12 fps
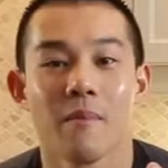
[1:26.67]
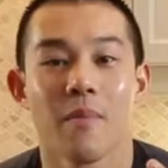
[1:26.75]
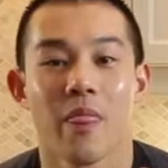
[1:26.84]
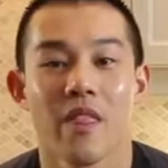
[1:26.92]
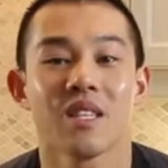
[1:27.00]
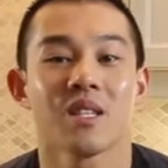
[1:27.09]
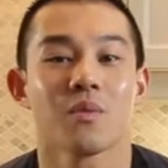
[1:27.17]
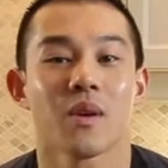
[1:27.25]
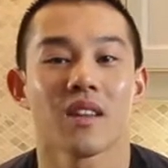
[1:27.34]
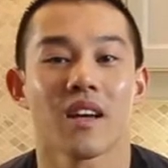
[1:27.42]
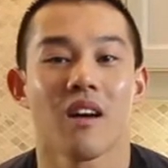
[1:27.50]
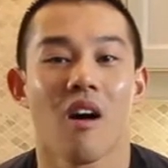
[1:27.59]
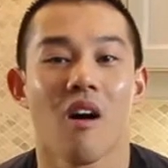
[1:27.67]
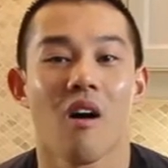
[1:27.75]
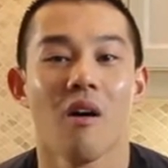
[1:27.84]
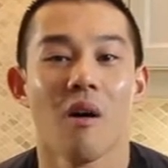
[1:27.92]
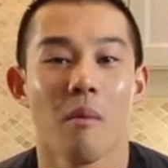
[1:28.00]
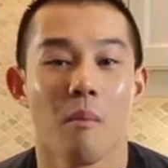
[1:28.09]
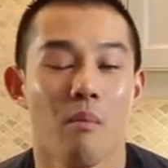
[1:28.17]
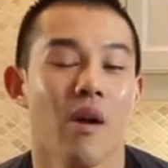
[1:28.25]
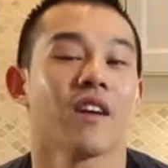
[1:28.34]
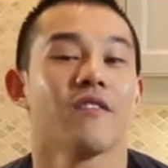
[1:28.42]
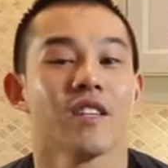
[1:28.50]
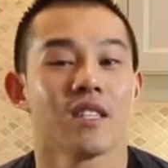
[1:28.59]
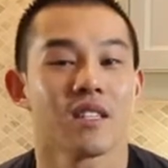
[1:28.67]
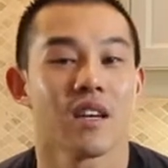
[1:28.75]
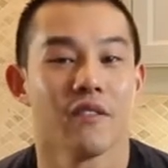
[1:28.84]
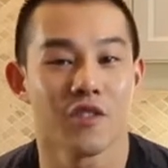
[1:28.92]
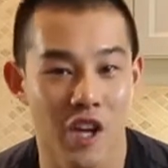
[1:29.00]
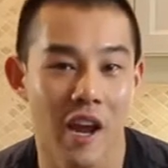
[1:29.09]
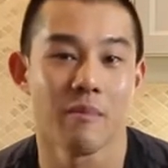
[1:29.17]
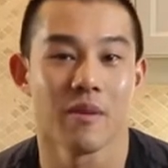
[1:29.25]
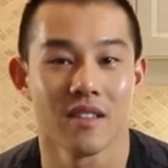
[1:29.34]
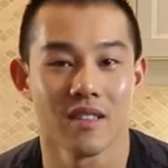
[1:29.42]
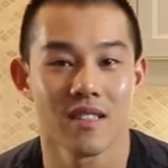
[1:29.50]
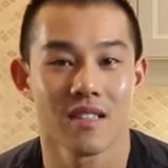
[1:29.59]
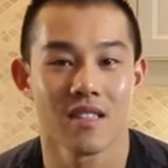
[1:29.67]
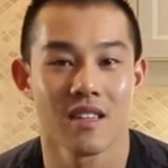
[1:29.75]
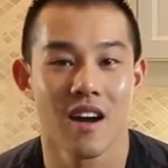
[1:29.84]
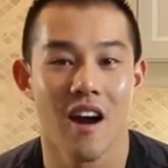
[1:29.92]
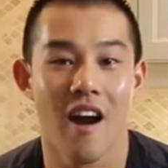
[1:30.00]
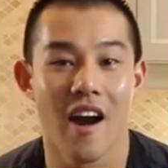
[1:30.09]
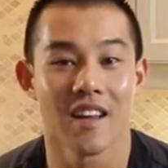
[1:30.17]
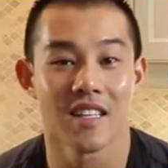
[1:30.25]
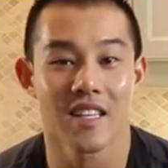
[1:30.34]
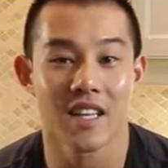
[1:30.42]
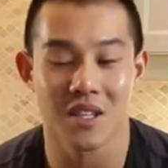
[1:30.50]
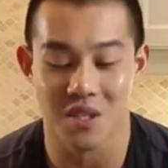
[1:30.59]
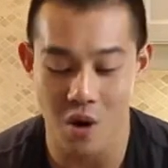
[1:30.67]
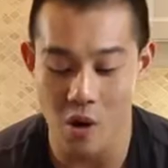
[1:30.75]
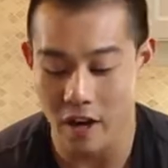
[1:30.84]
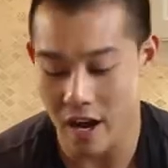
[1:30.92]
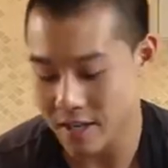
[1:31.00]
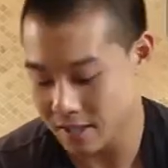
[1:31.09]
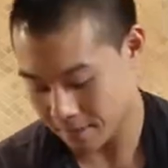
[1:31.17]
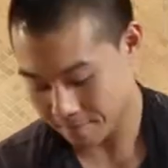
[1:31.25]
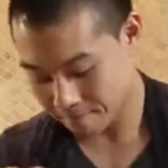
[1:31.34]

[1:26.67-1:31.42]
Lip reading: This is what they call breakfast of champions. All right, let's get this going, guys.